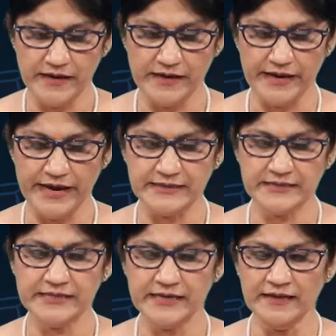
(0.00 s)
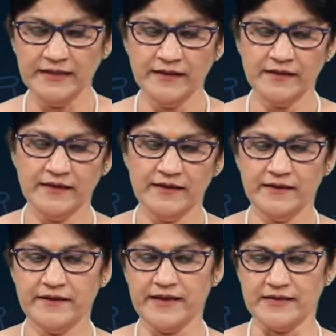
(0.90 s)
and HCl.
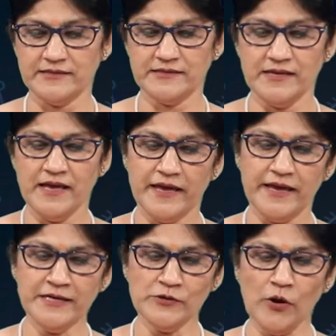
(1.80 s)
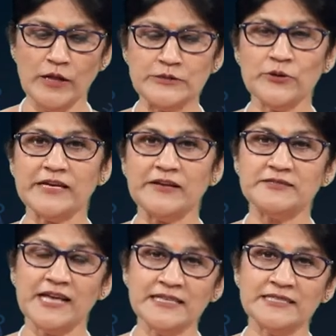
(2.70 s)
Yes, it also
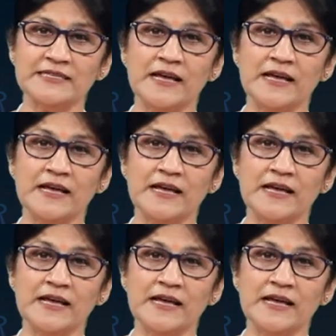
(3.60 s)
gives us